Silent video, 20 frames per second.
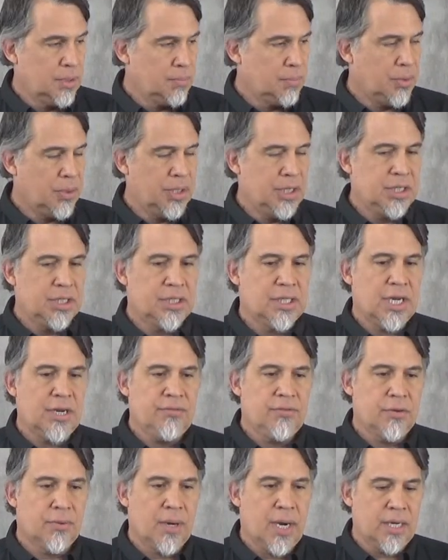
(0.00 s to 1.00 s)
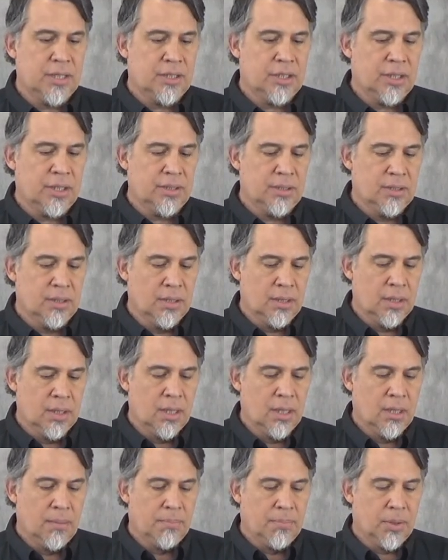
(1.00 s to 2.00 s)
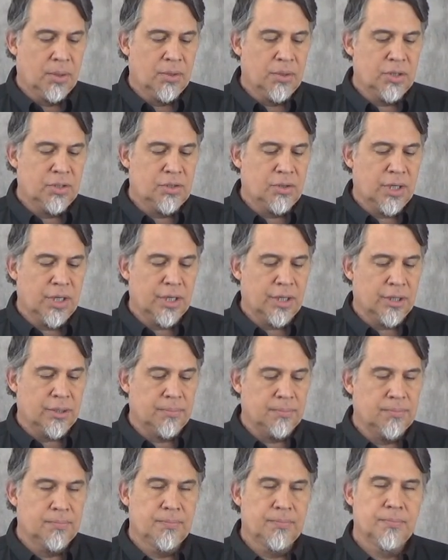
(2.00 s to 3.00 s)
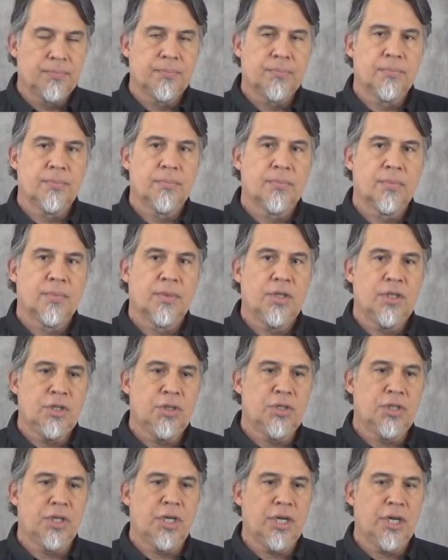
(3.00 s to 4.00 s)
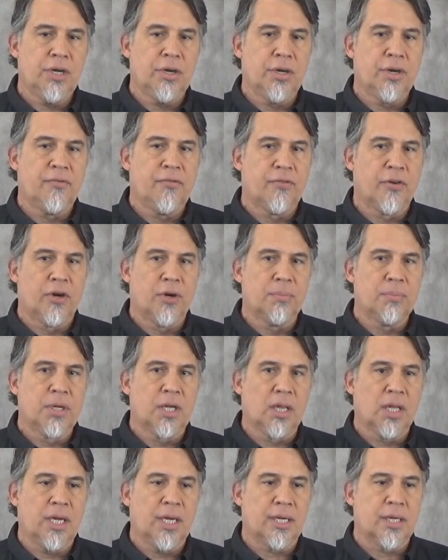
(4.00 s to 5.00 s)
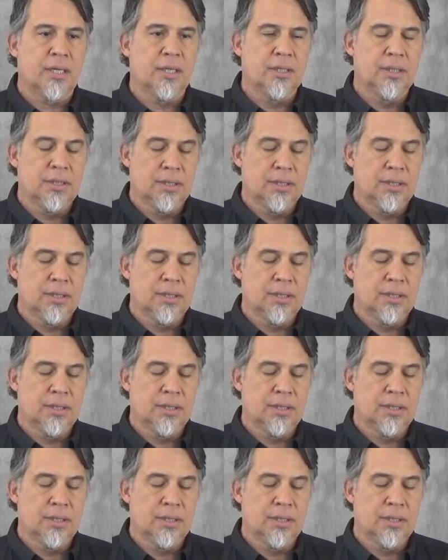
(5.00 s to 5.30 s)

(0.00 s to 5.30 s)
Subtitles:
Point in a safe direction, pull the trigger. you should hear a firm click.